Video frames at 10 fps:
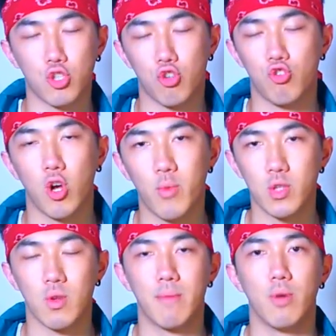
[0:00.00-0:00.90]
you don't
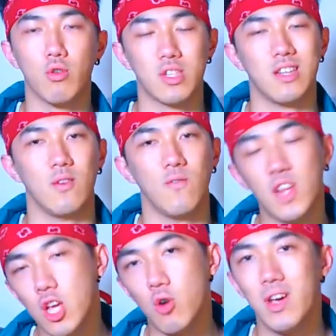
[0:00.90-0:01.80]
miss when I post a new
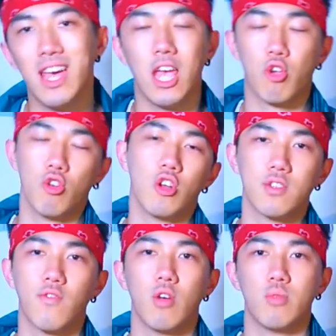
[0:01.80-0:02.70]
video. You can
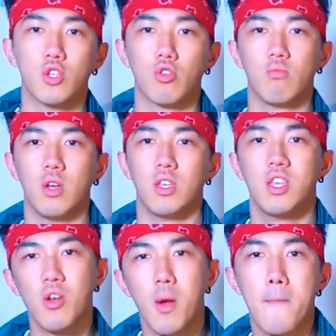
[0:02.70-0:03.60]
also follow me on Instagram right
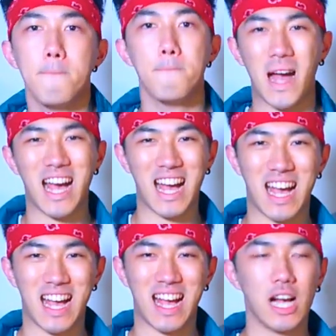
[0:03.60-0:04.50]
here.
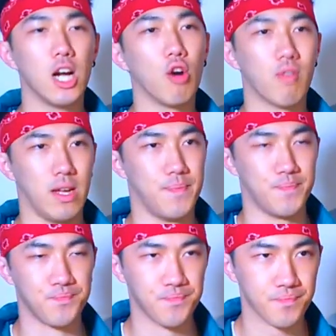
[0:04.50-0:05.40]
Alright,
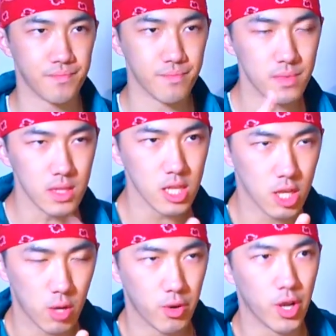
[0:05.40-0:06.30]

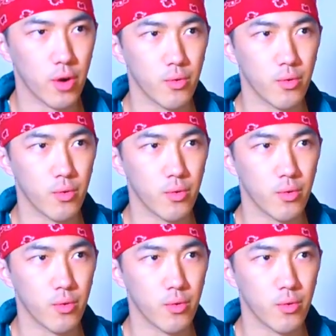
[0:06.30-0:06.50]
here we go.